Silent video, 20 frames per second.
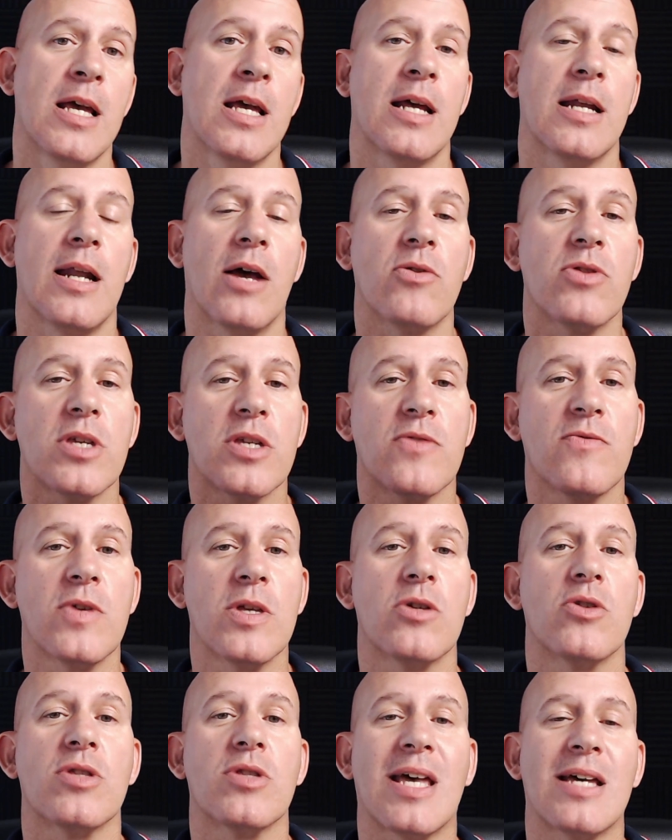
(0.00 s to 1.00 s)
Now this
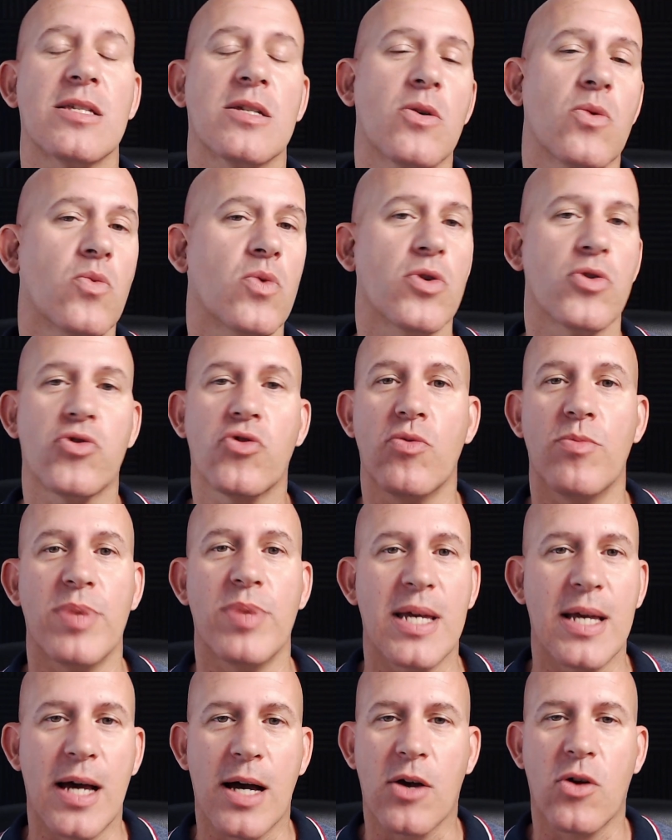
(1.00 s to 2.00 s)
video doesn't want to
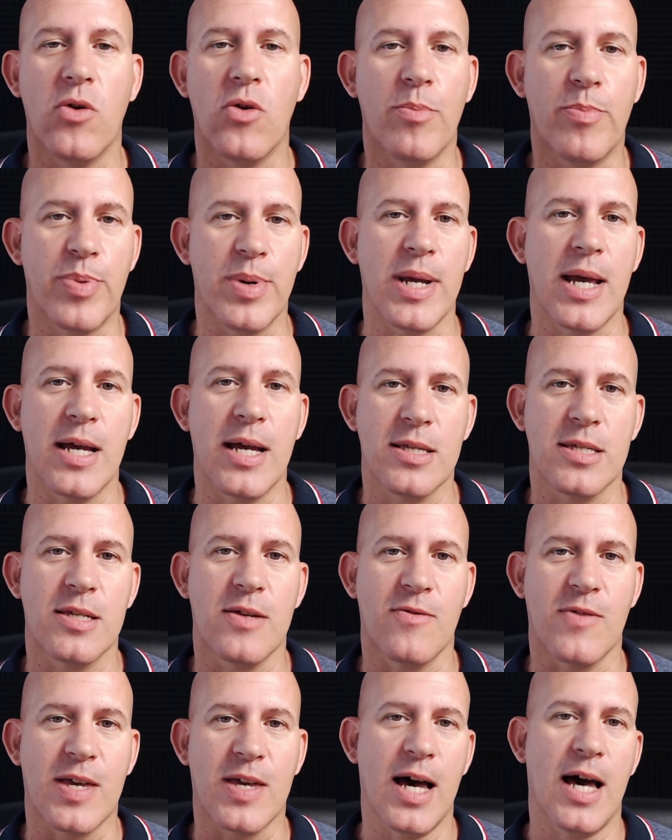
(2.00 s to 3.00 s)
be a
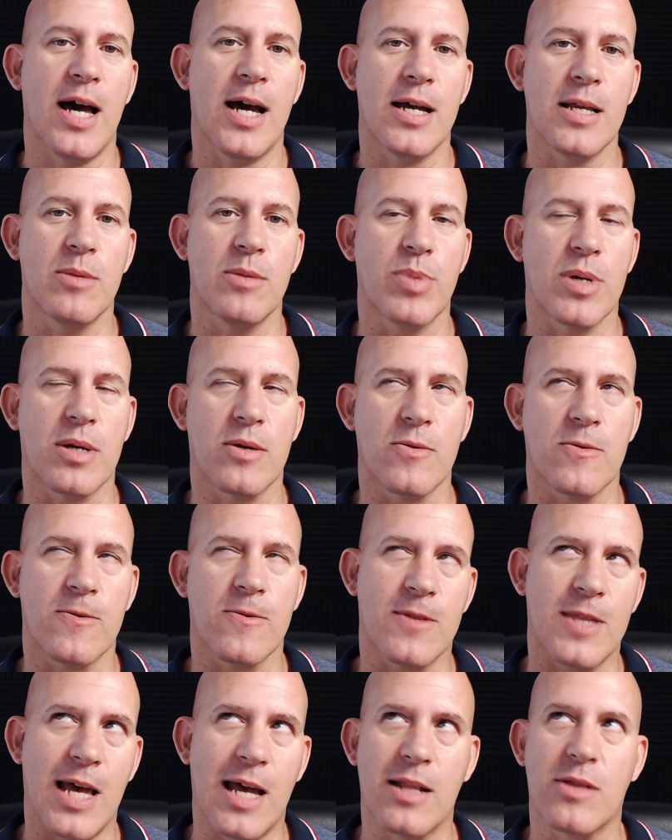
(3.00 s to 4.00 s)
comprehensive guide
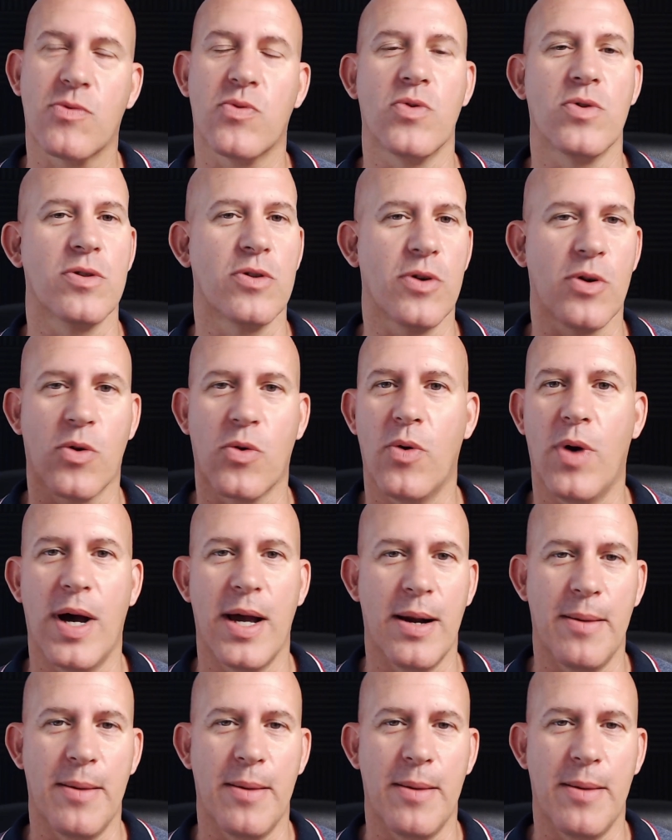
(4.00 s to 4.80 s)
because that would require